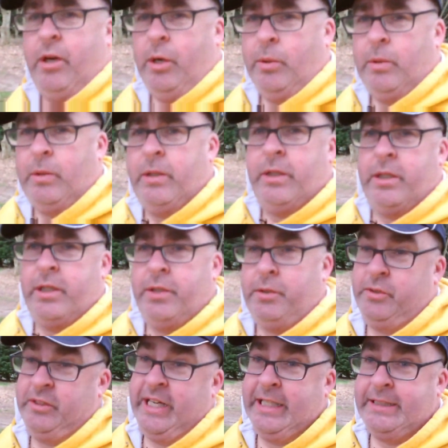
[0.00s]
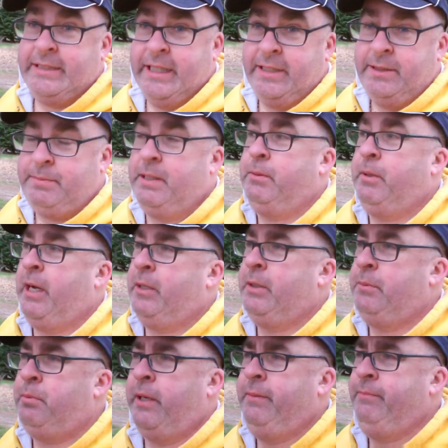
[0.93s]
hole, or the 18th, depending on
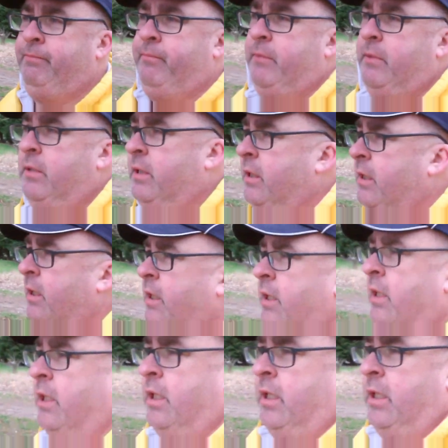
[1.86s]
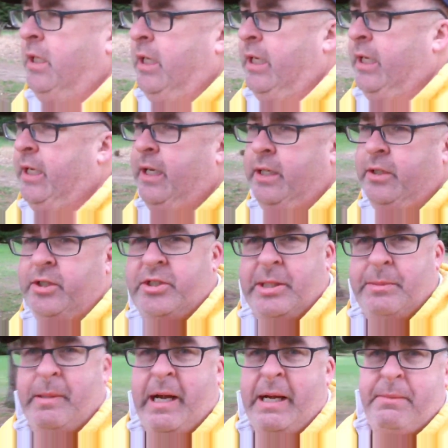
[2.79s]
how you play. You
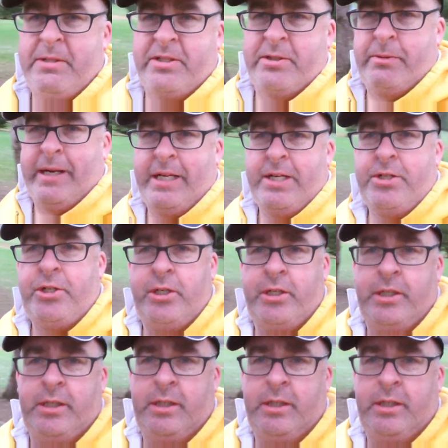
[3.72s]
see behind me is the range.